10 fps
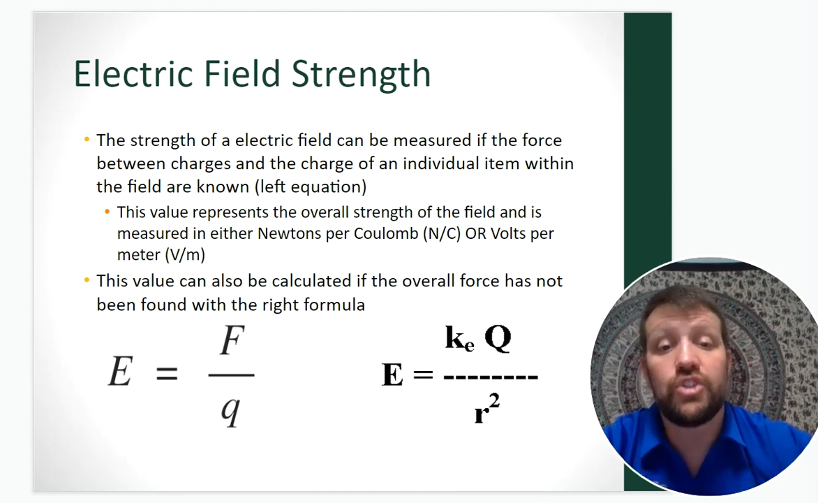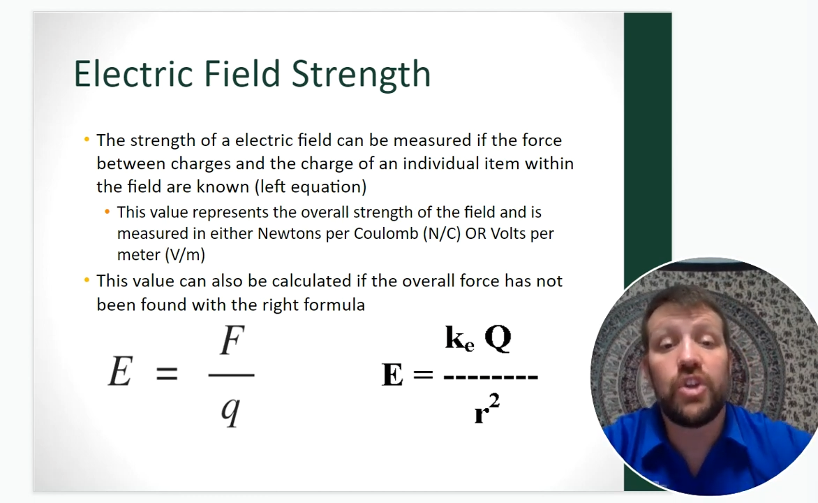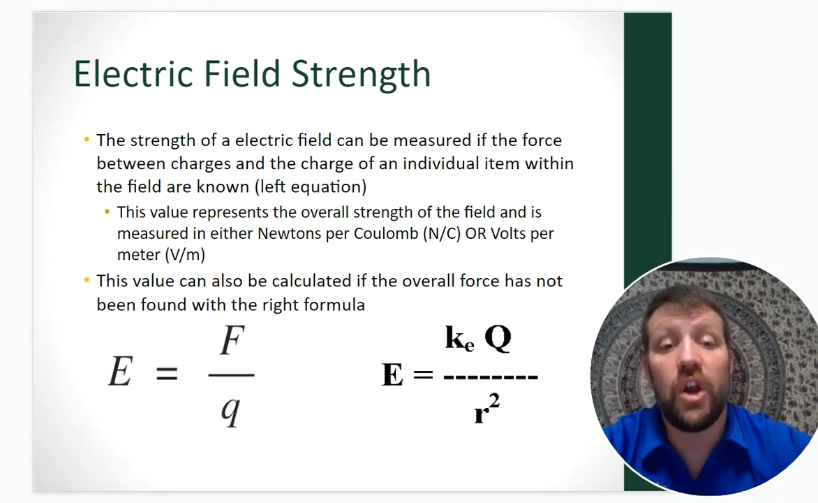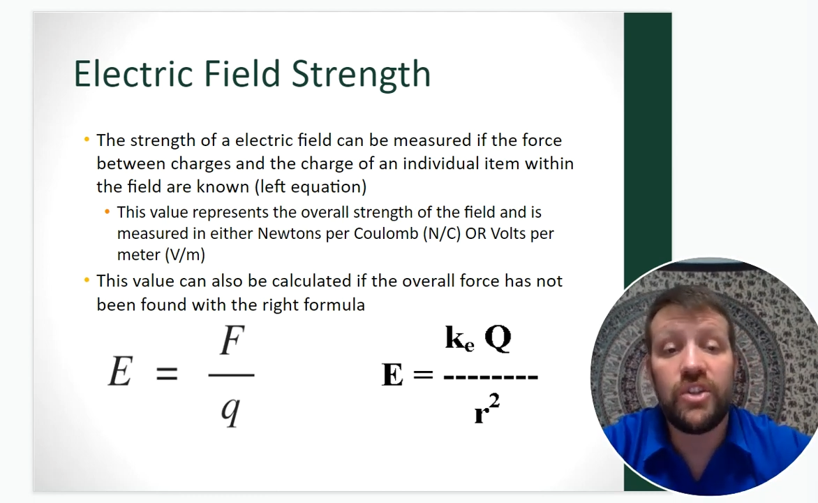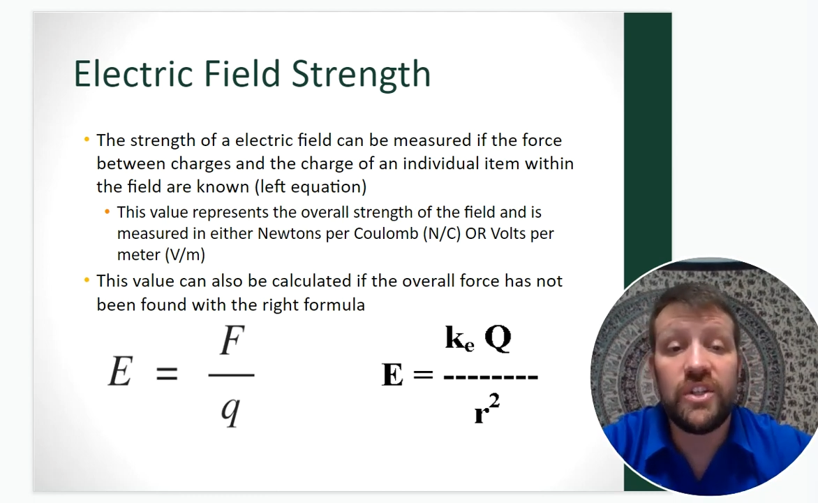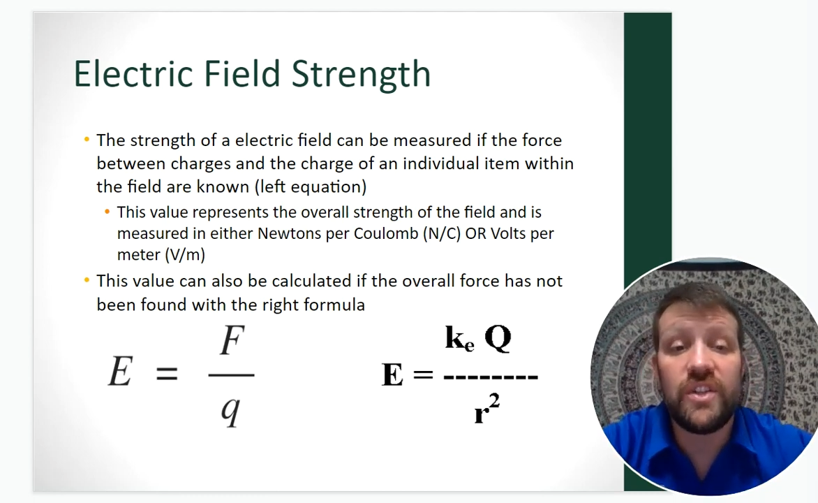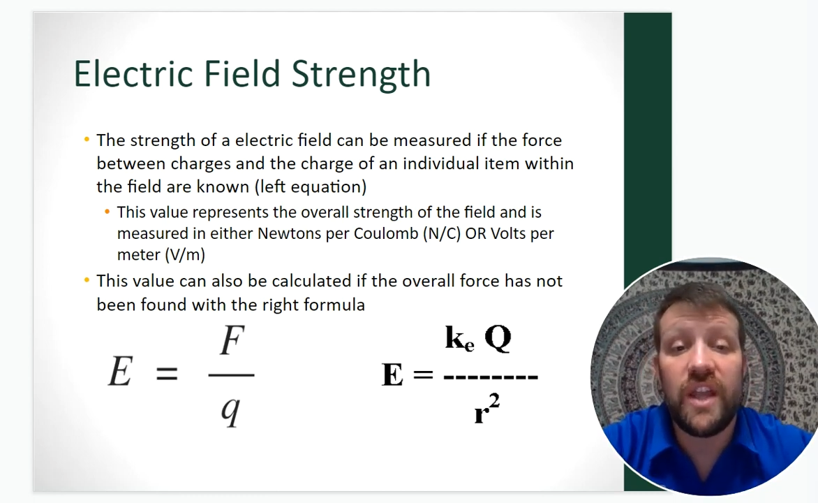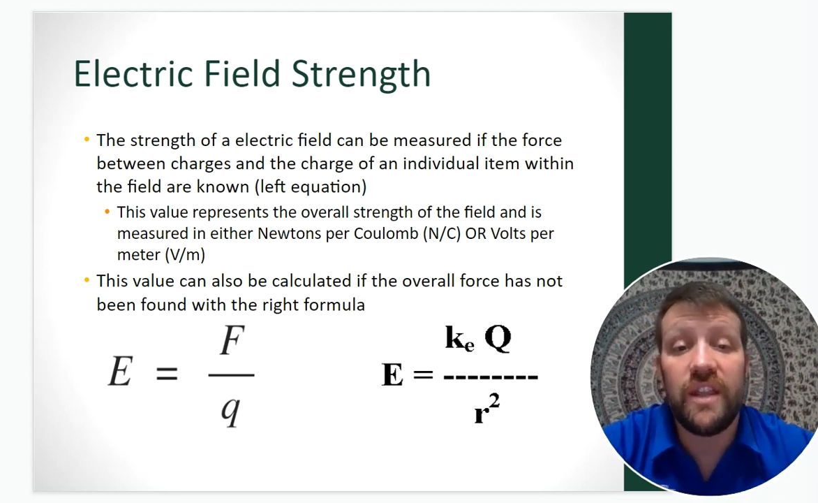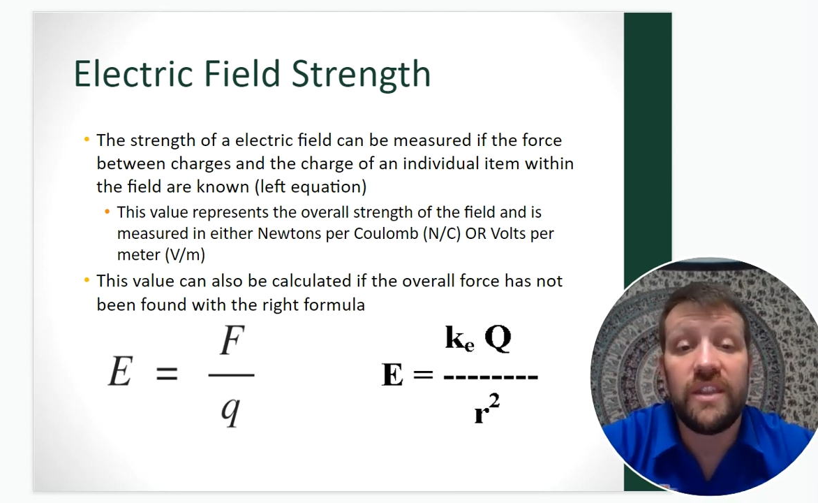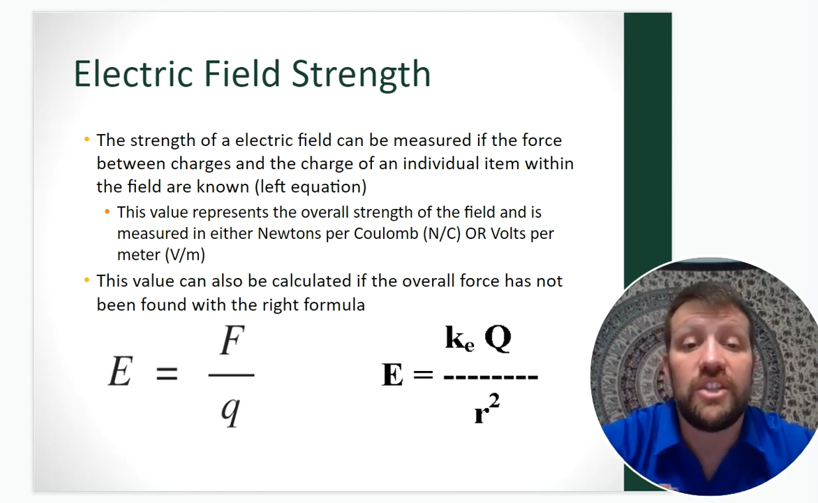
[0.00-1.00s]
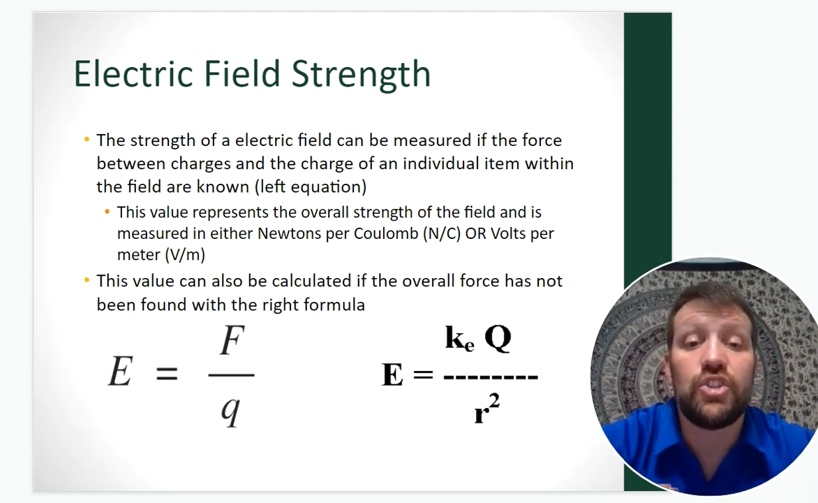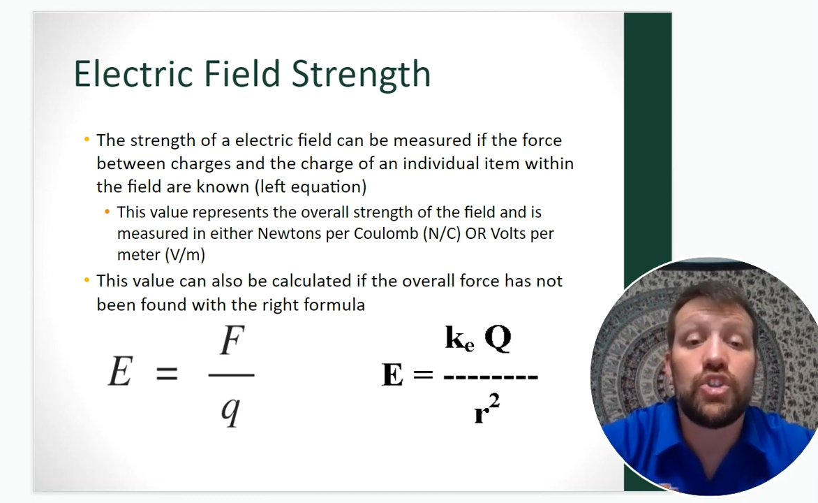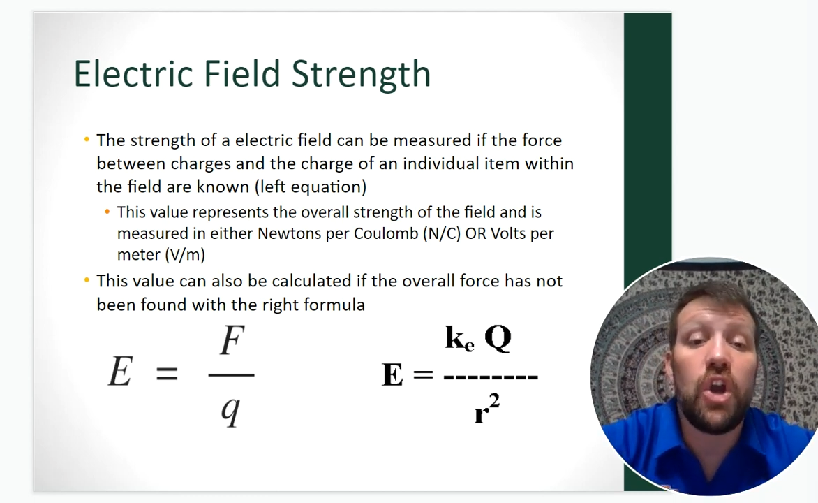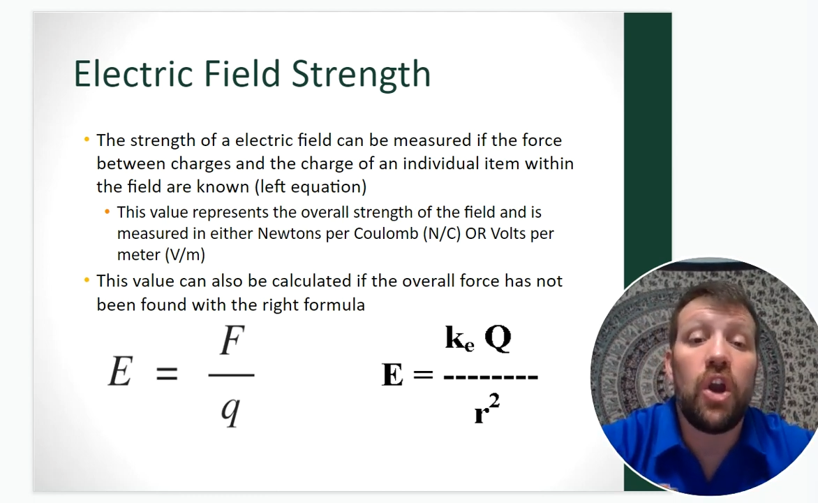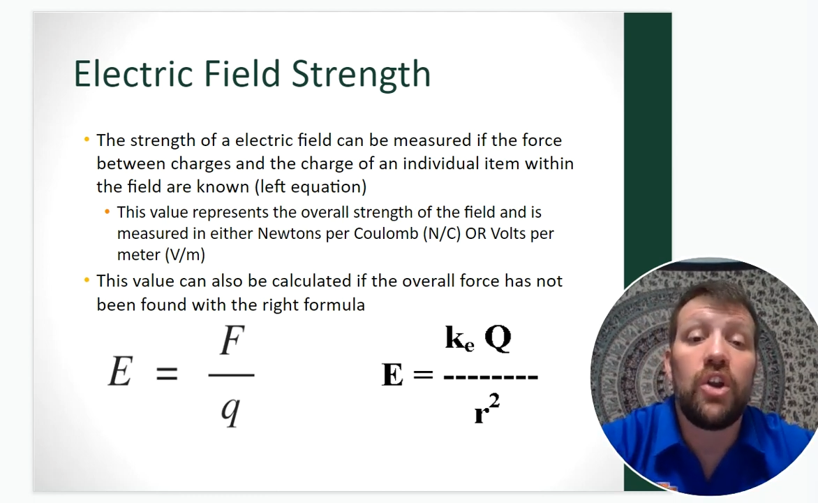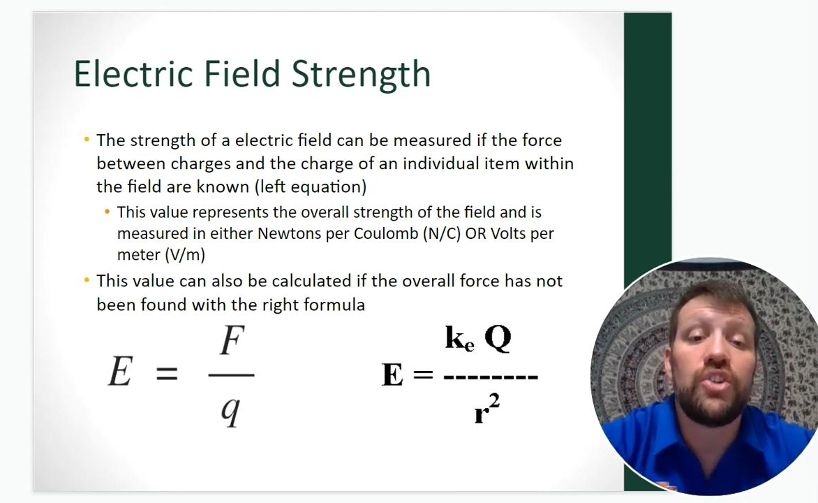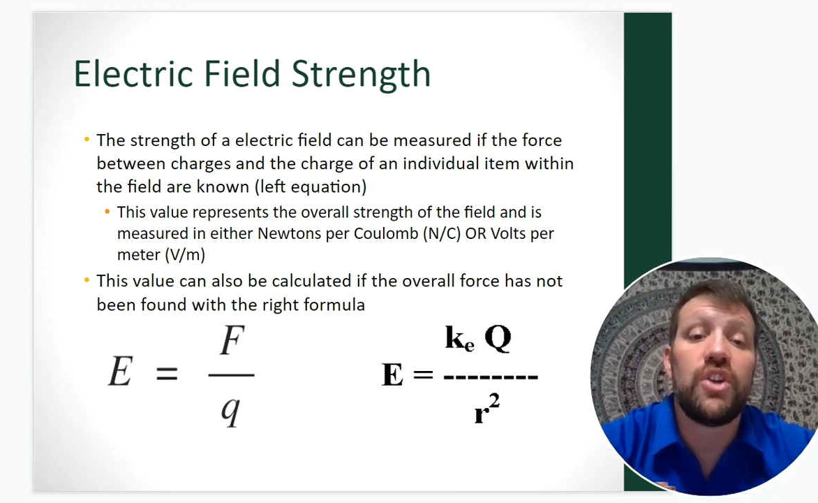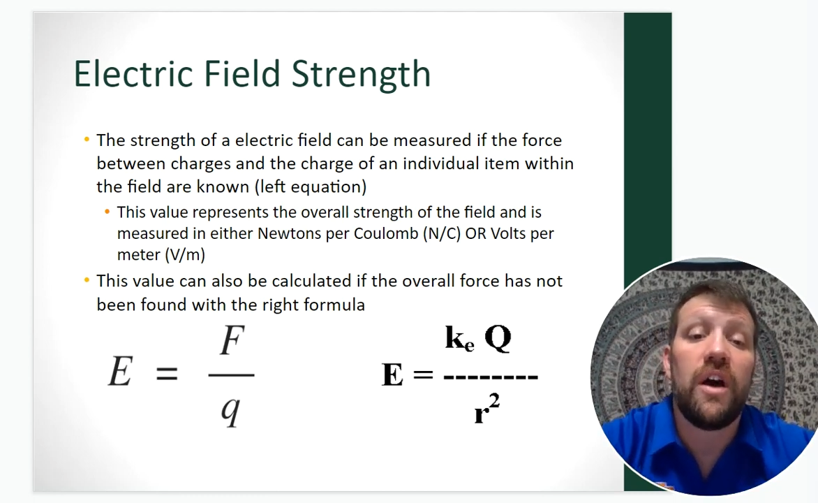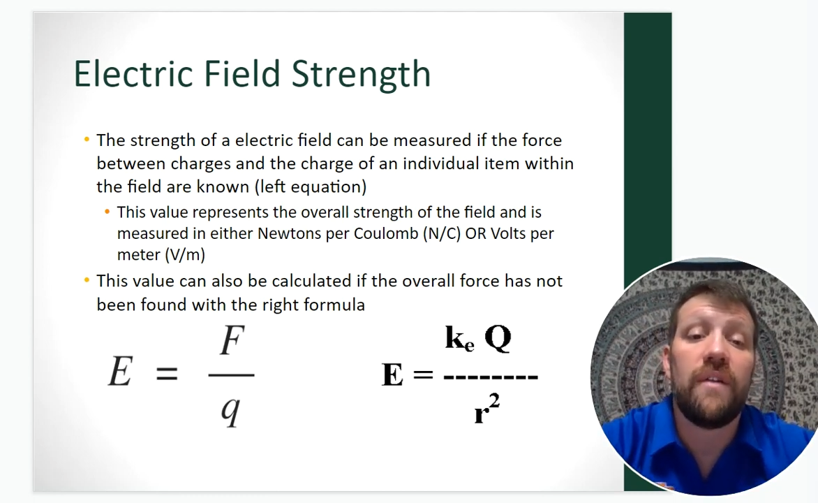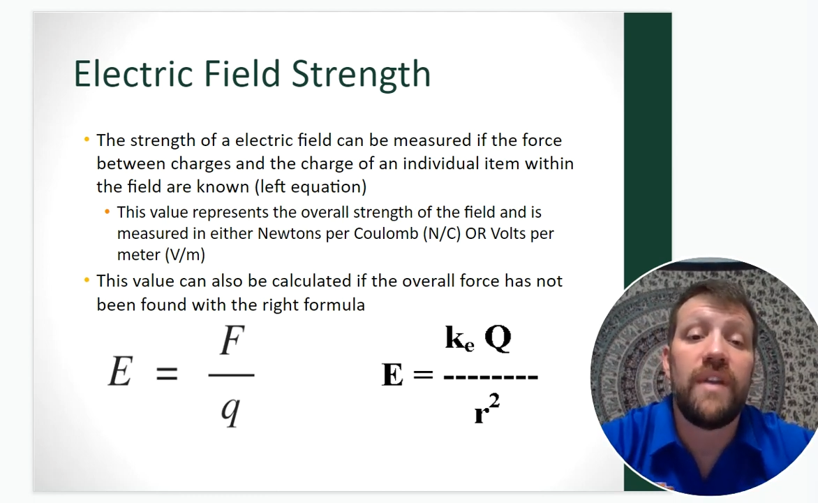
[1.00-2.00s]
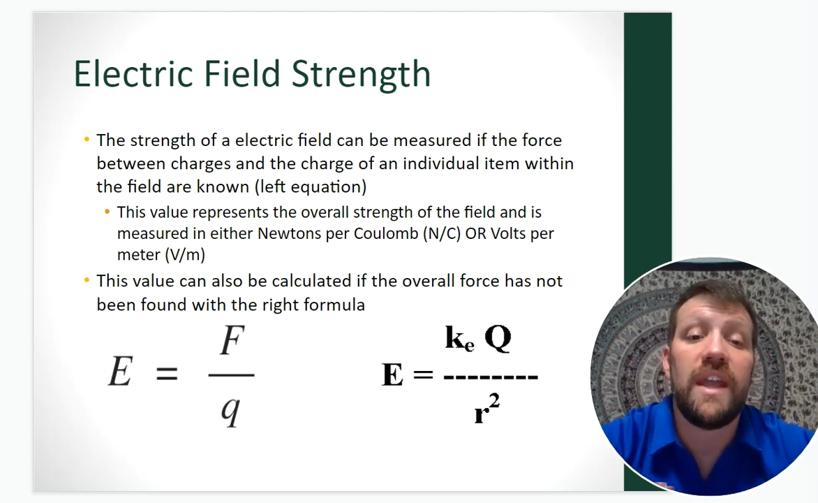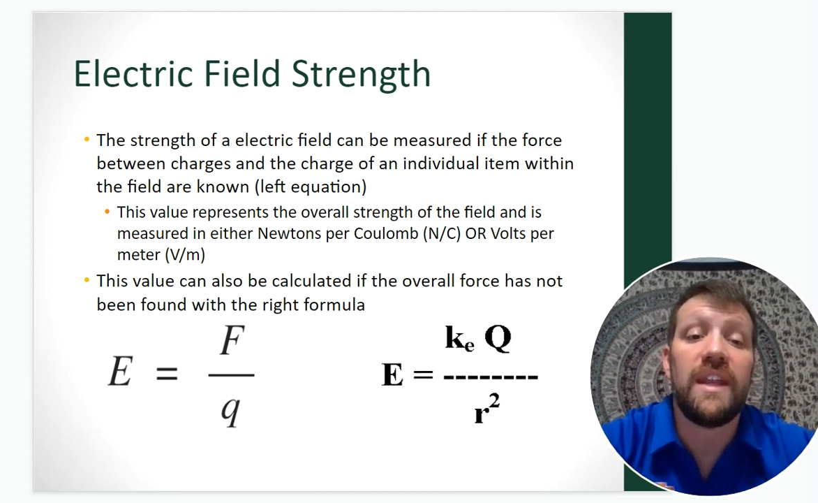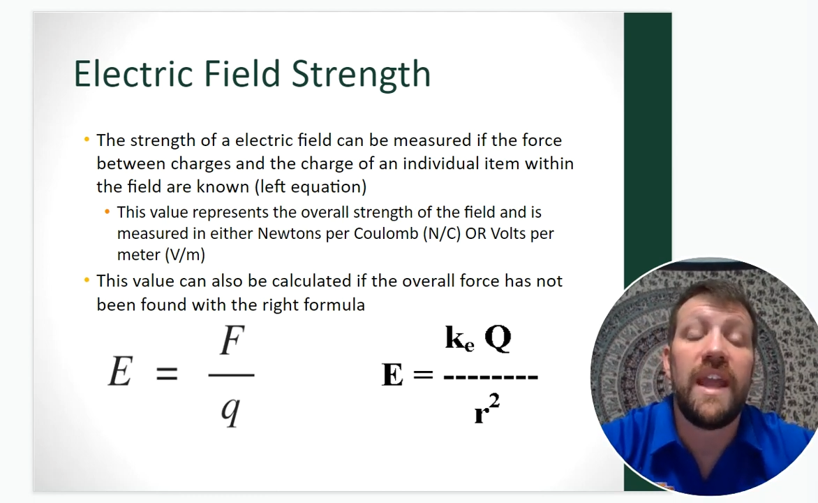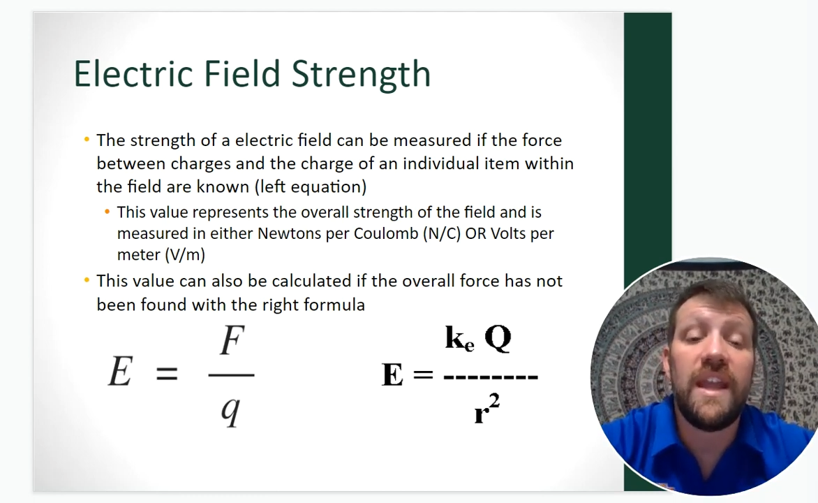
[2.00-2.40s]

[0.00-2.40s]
charges and the charge of an